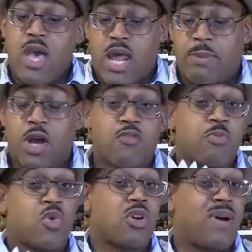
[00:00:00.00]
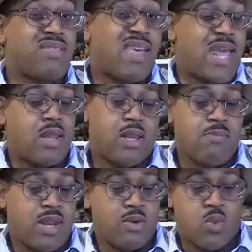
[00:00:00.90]
I'm going to go over more about that in a
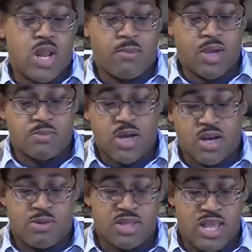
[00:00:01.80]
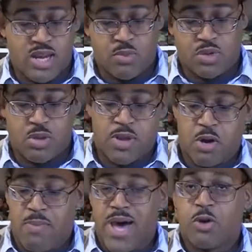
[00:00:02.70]
minute when I'm, I'm talking about the animal with the
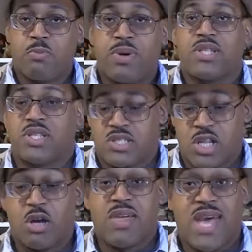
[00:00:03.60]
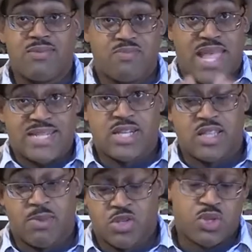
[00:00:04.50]
bigger model, but just know that that's like
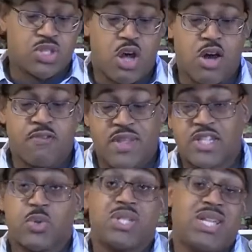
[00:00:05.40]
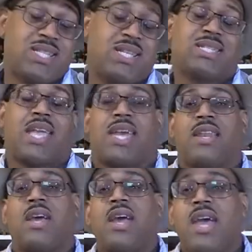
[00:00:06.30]
the mystery solved thanks to a CT
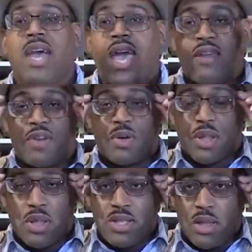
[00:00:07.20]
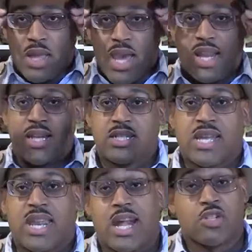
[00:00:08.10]
scan. And if you know what a CT scan is, it's like
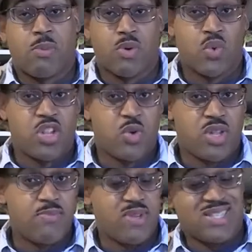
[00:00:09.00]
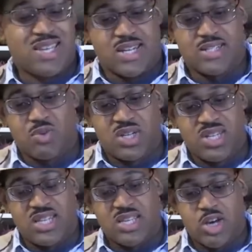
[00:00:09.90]
an x-ray but really, really intense and really
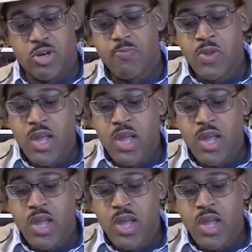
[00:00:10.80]
detailed.